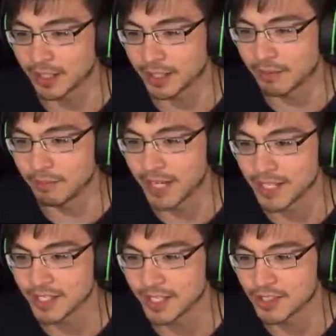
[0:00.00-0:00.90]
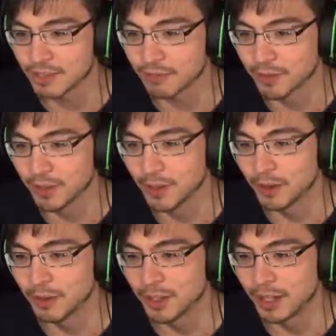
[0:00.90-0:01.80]
at the amazingness of...
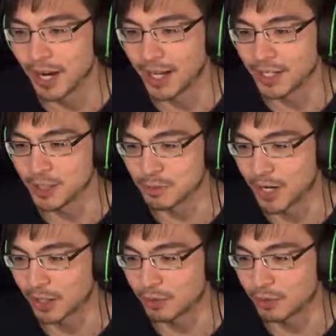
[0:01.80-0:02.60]
Ah, there's Mark